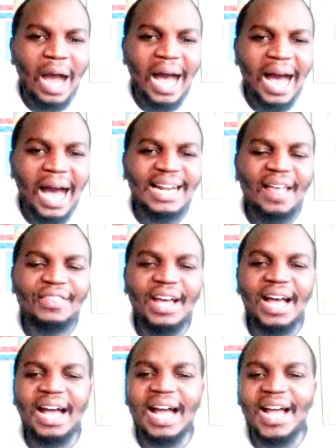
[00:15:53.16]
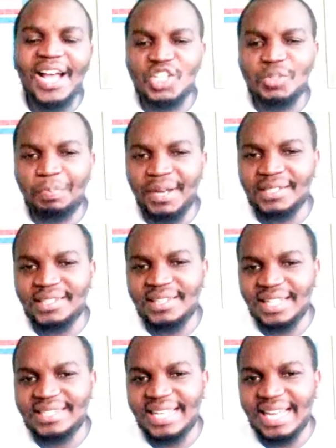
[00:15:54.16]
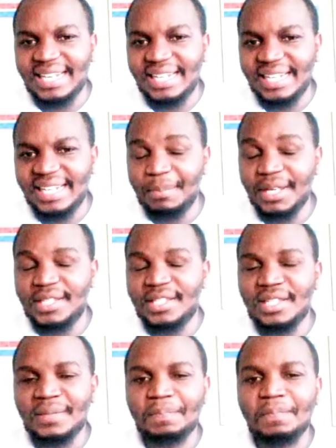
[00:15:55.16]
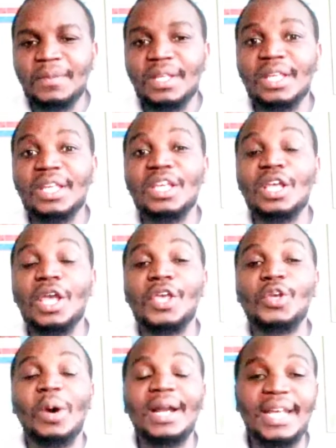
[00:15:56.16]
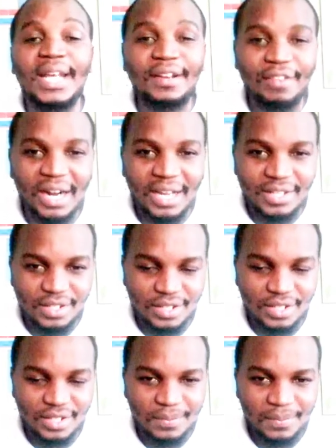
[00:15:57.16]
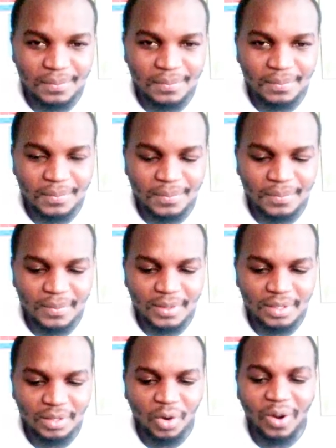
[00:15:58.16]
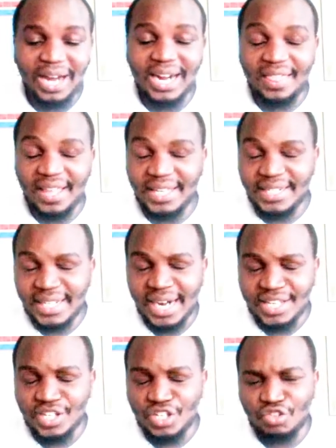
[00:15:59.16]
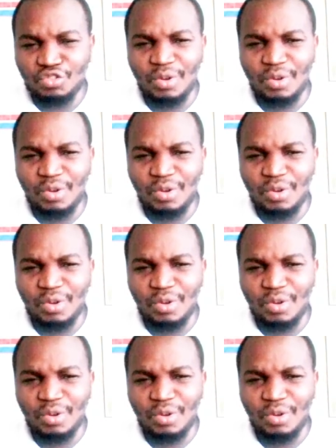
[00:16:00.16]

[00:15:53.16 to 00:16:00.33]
another aspect that can limit your deliverance, or another hindrance to